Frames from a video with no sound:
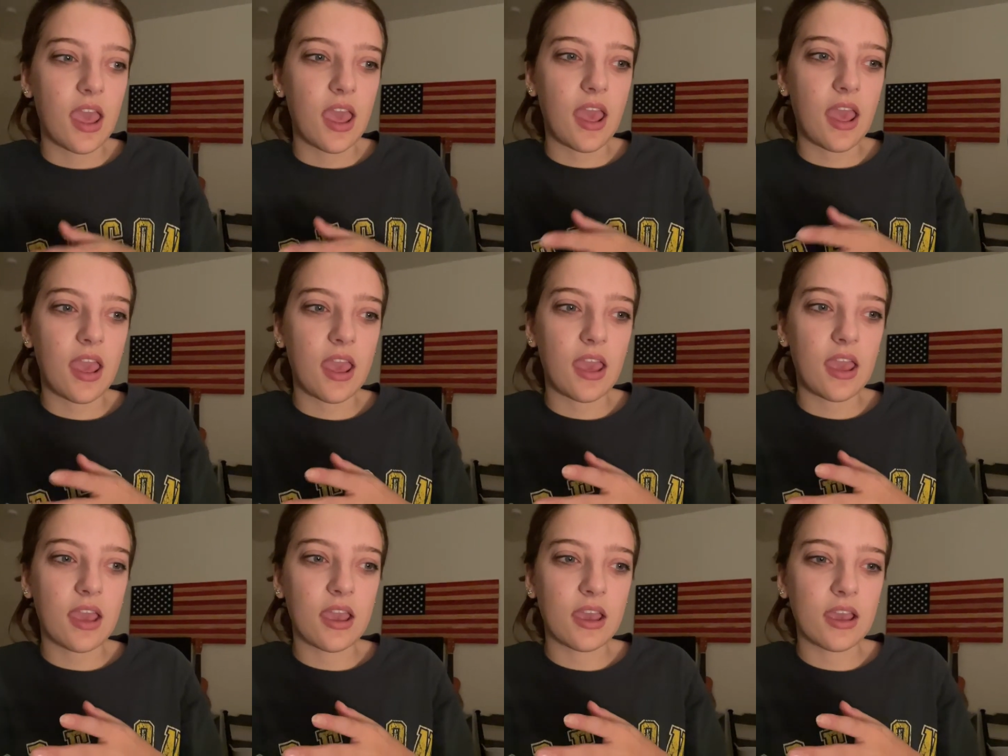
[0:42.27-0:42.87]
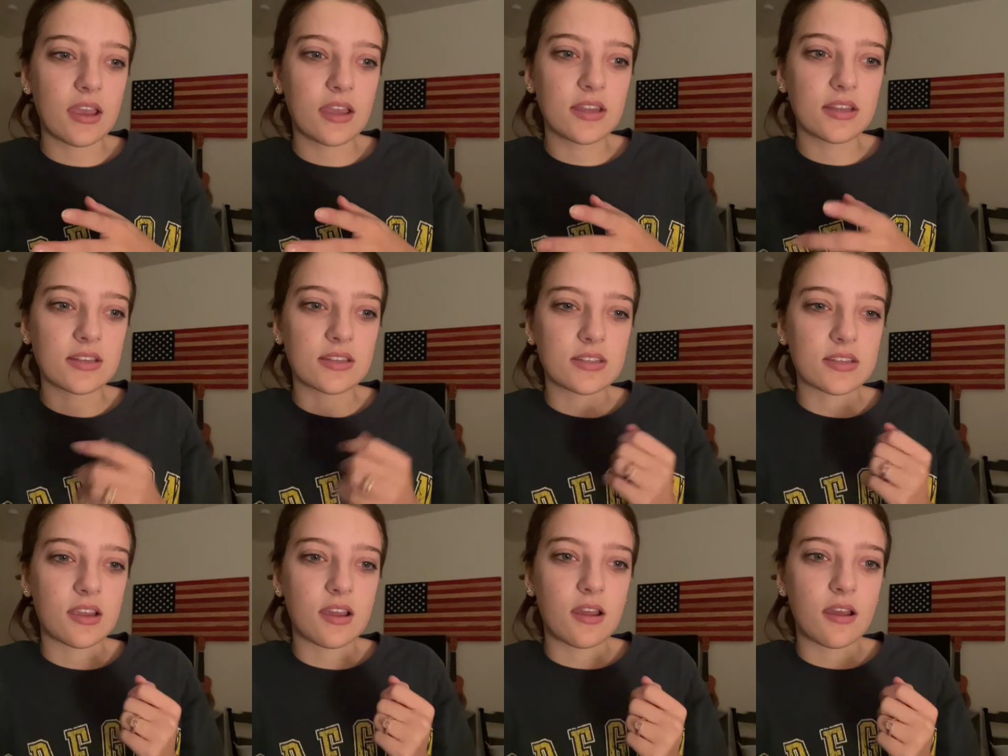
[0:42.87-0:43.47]
And
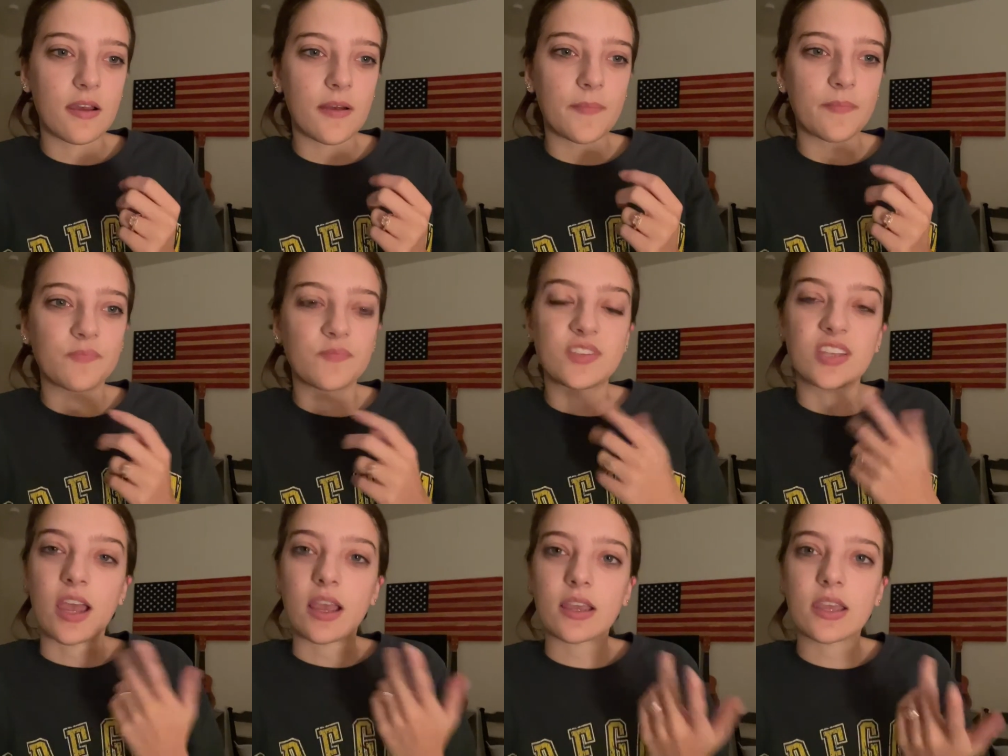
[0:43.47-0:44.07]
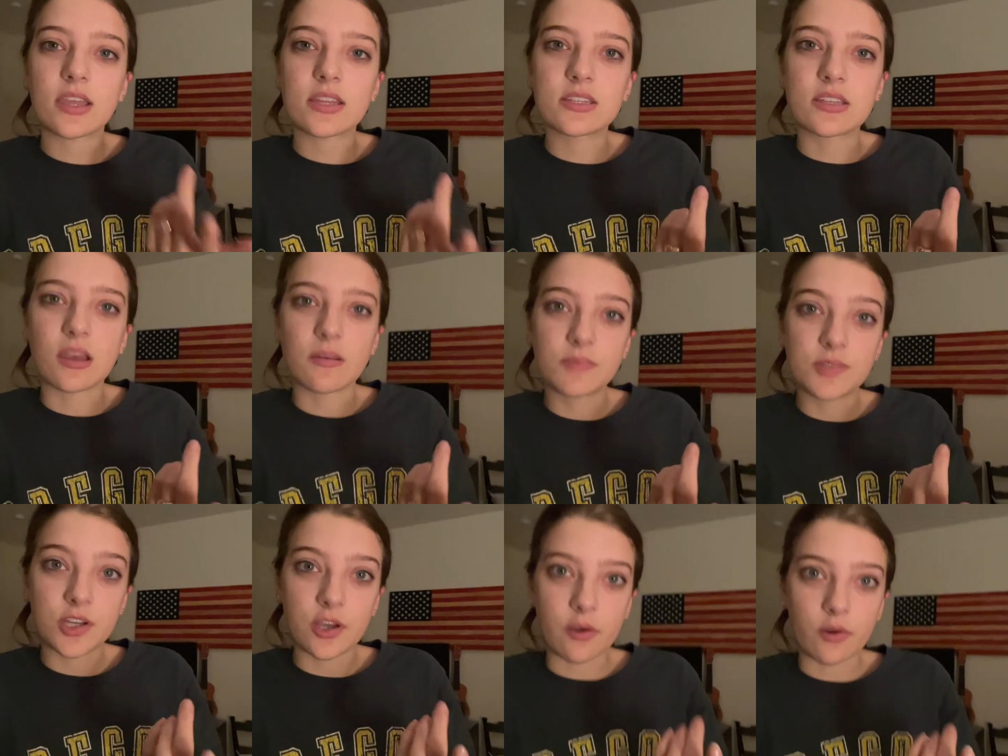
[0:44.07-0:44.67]
Zach gets
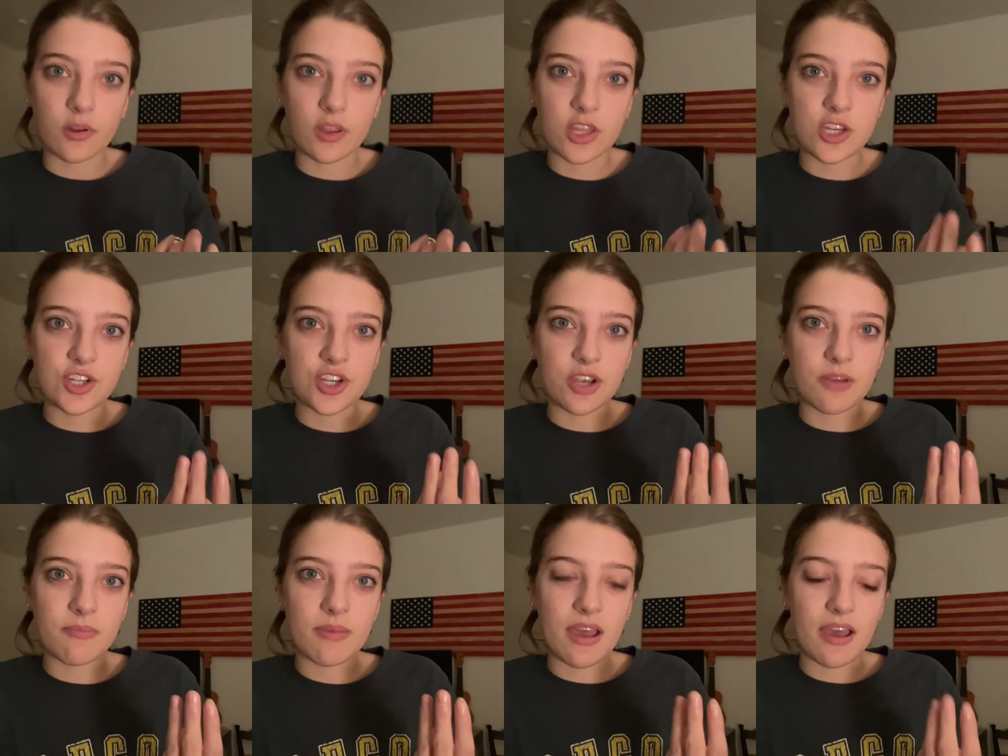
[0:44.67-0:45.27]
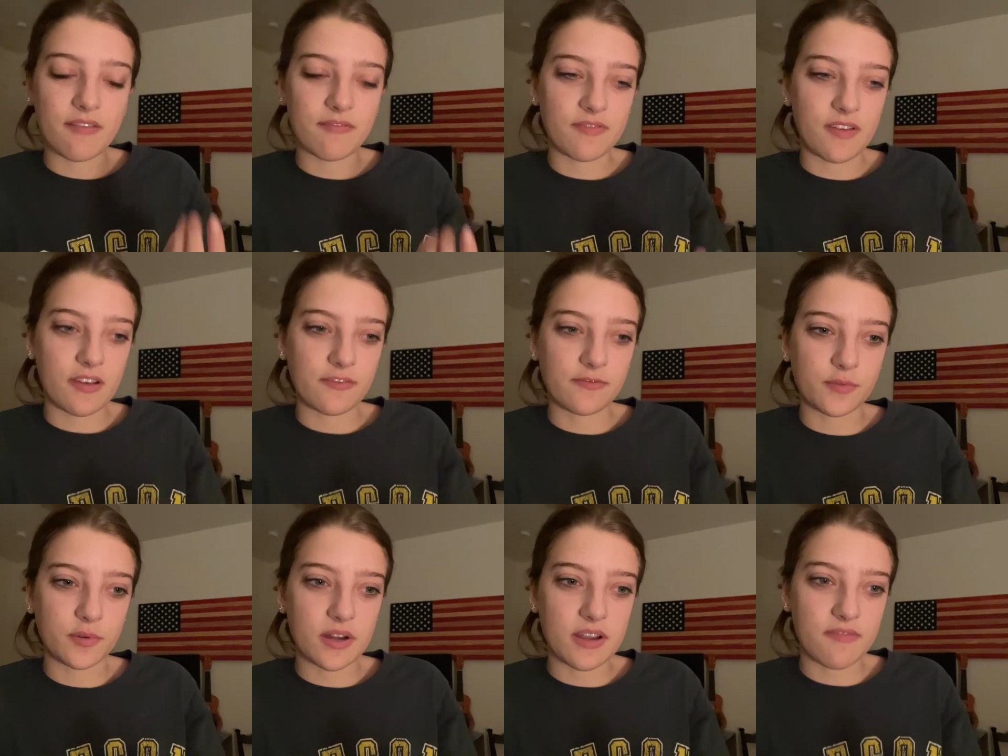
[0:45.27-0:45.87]
up to go to the gym at
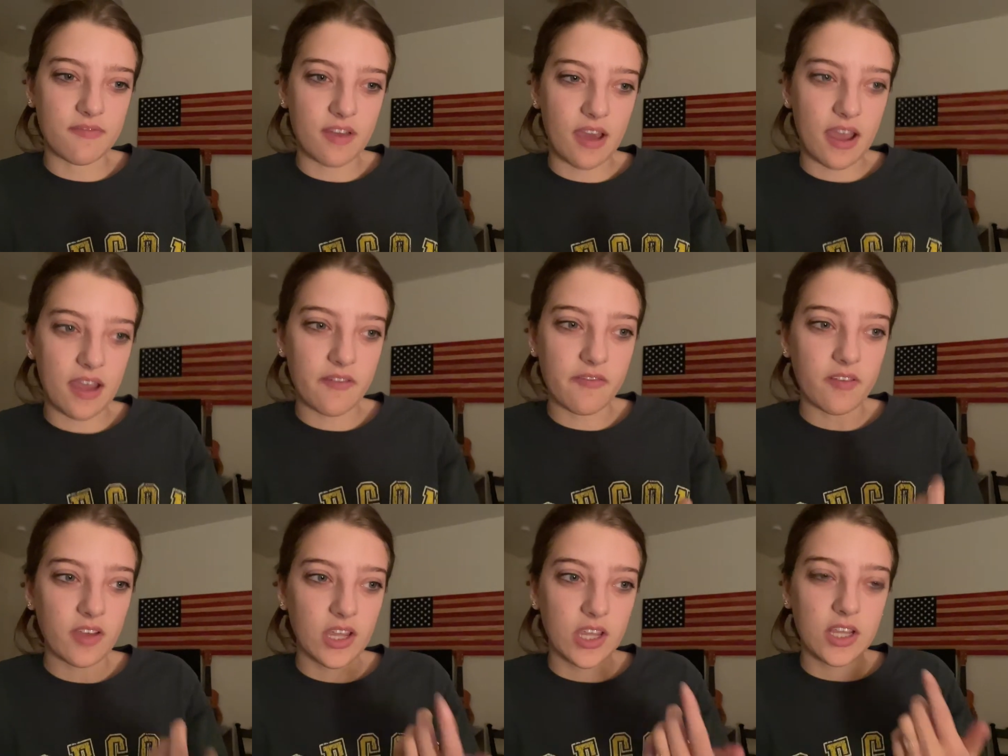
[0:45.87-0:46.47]
5:45.